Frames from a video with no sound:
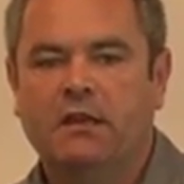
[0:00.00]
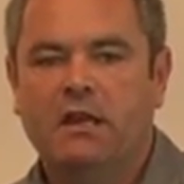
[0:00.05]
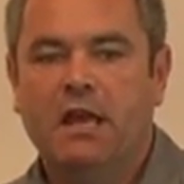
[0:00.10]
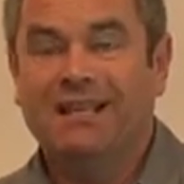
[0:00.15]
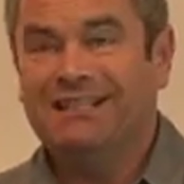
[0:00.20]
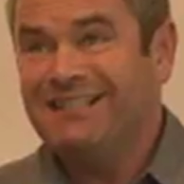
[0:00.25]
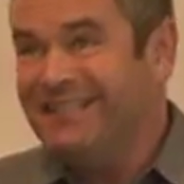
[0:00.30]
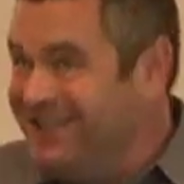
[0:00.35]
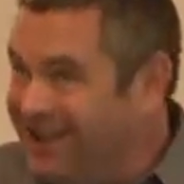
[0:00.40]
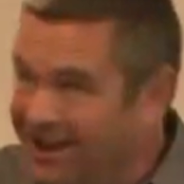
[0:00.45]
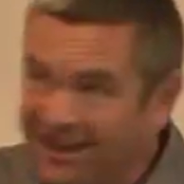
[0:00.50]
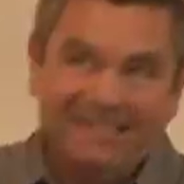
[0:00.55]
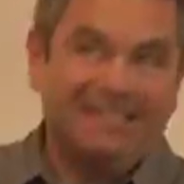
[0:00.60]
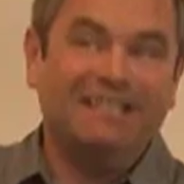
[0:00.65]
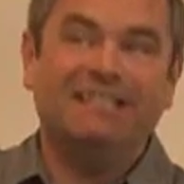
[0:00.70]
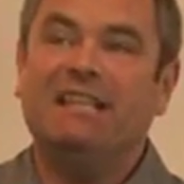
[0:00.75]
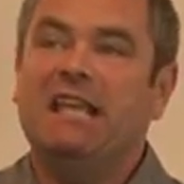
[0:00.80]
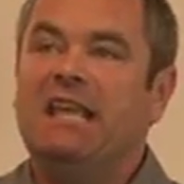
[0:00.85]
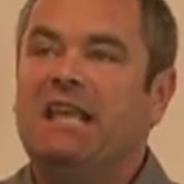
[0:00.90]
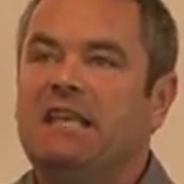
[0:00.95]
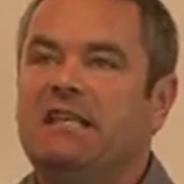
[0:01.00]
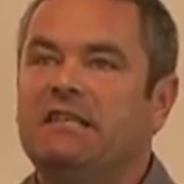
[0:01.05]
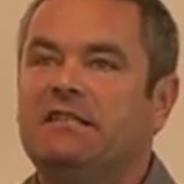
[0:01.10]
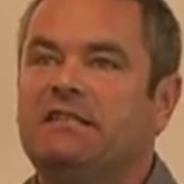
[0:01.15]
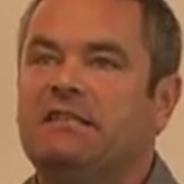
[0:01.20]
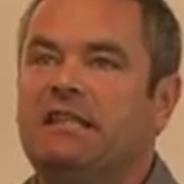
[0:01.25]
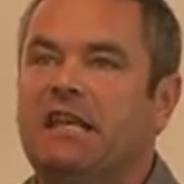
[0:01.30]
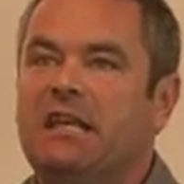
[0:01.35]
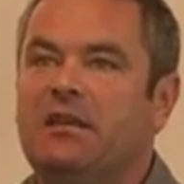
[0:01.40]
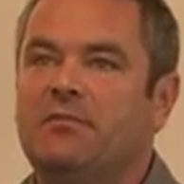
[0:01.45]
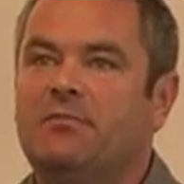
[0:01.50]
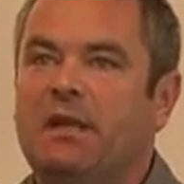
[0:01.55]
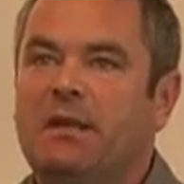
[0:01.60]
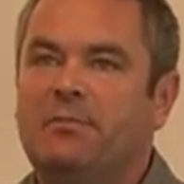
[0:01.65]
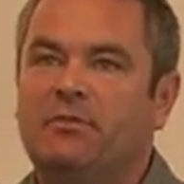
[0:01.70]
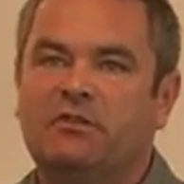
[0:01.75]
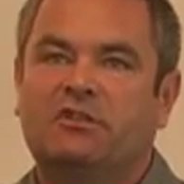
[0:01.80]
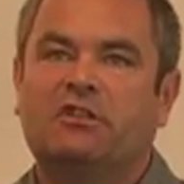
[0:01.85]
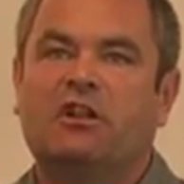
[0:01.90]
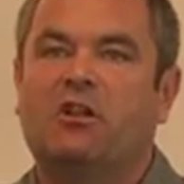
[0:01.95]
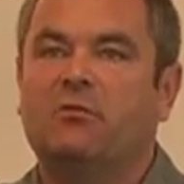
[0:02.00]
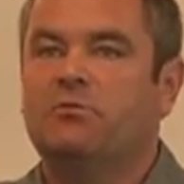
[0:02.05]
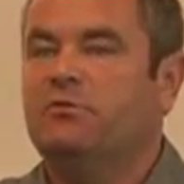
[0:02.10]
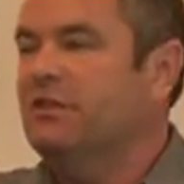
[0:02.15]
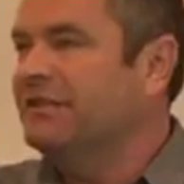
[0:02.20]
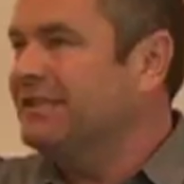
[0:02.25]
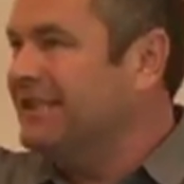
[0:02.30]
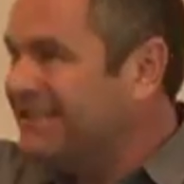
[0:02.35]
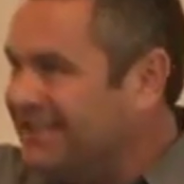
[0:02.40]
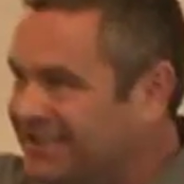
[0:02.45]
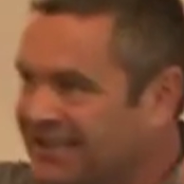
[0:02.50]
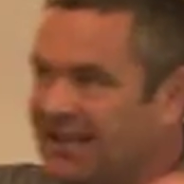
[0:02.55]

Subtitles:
As nice as it is seeing people's sculptures, as